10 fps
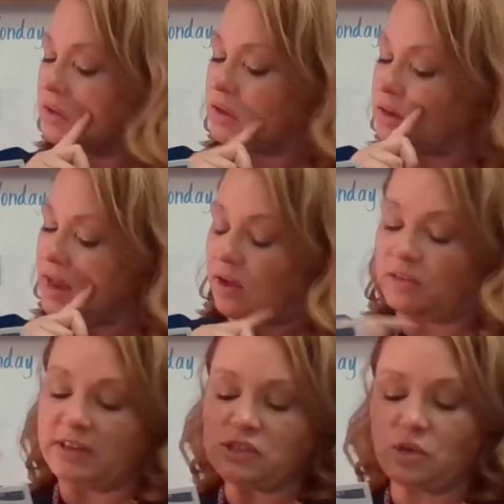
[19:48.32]
Now,
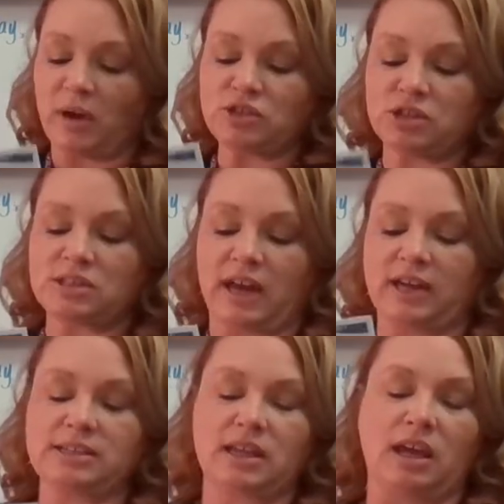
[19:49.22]
this question's
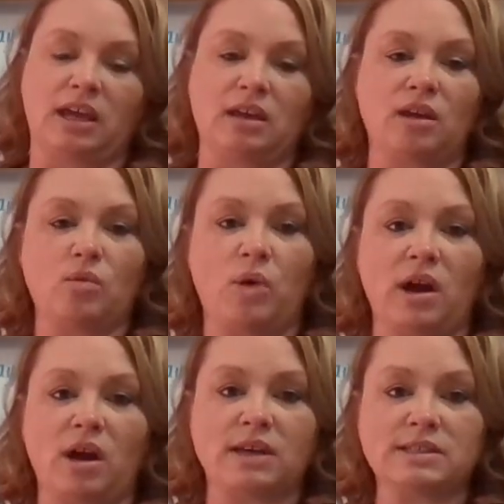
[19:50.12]
asking
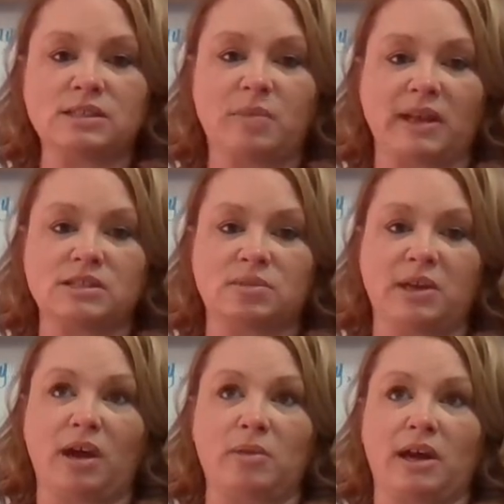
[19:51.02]
what causes pets to
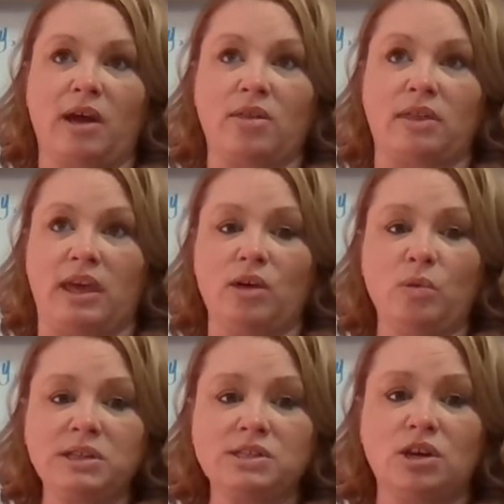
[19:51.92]
become unhealthy. It
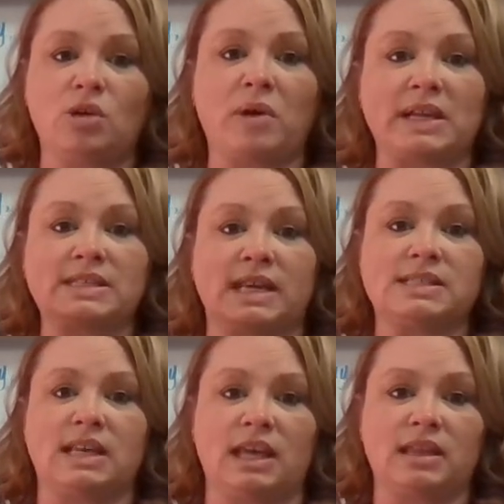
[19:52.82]
wants to know what it
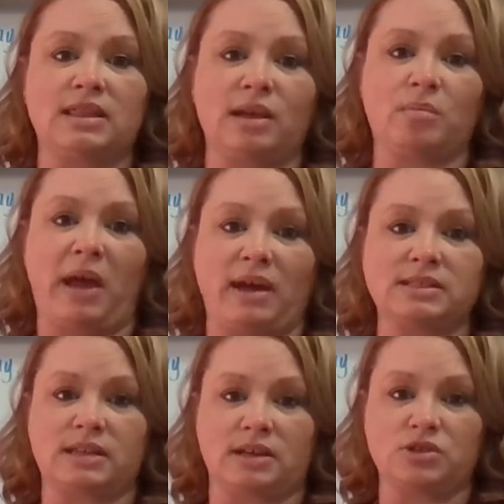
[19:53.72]
says in the
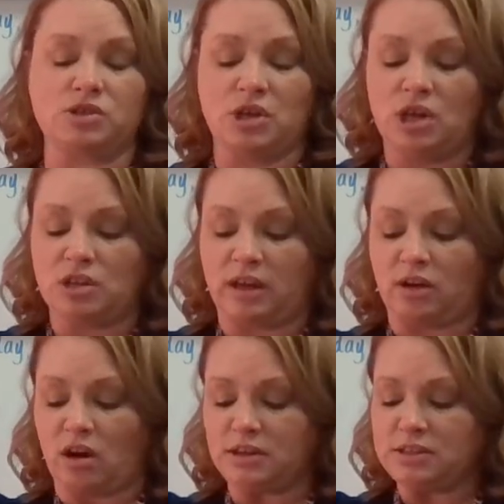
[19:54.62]
passage. There
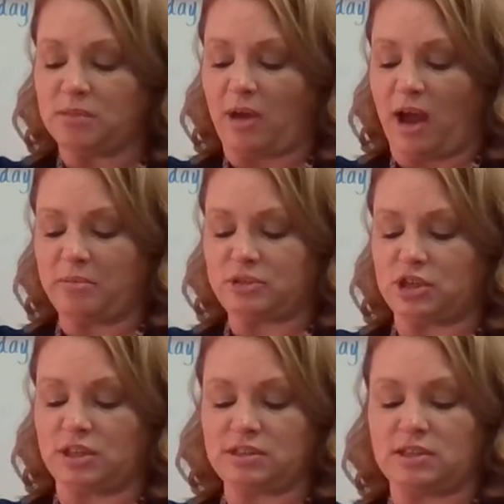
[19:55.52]
are some
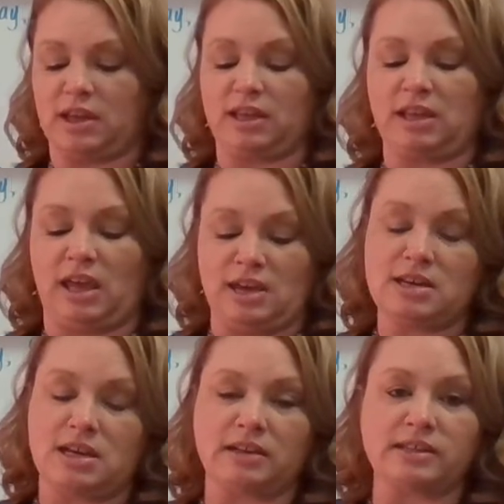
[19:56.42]
options, like
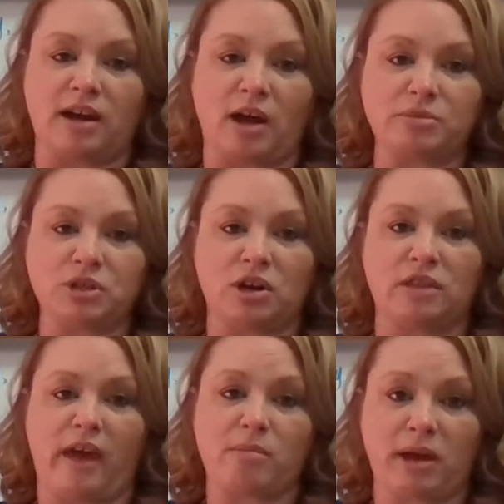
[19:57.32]
candy is an option,
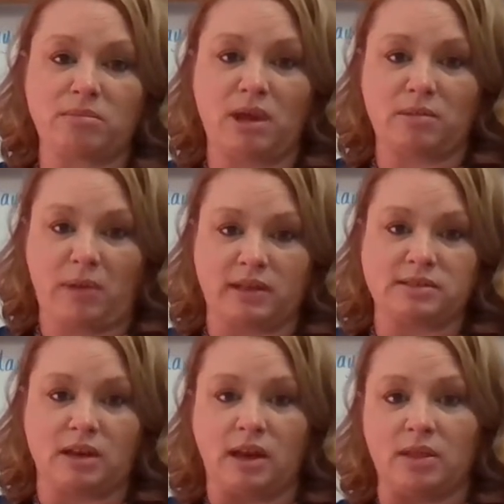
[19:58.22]
and that might make pets
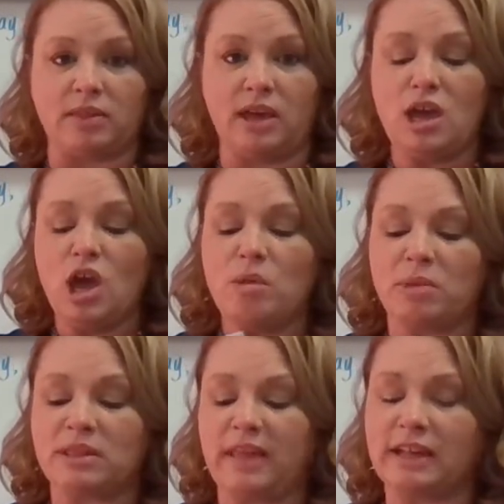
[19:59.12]
unhealthy,
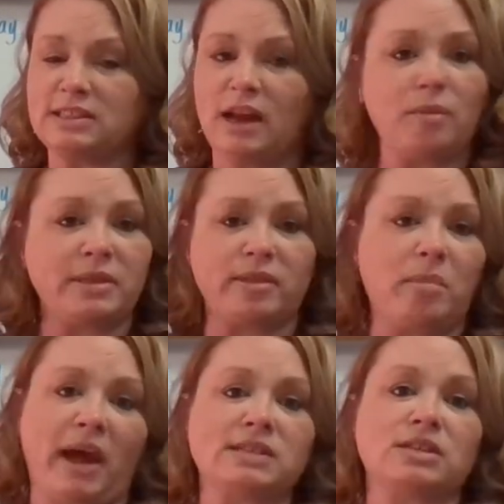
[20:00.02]
but that's not what the
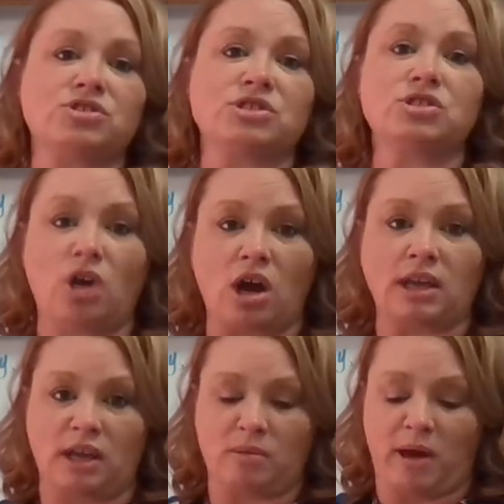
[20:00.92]
passage is
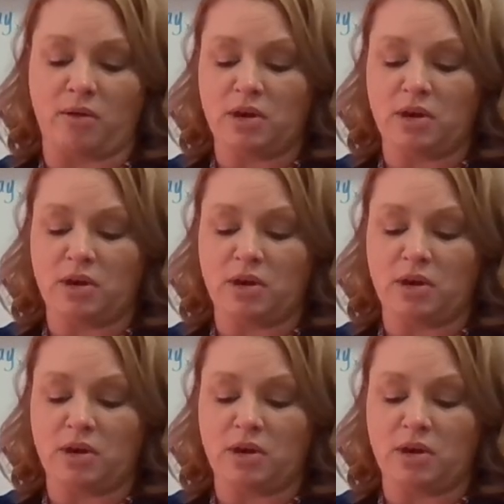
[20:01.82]
talking about.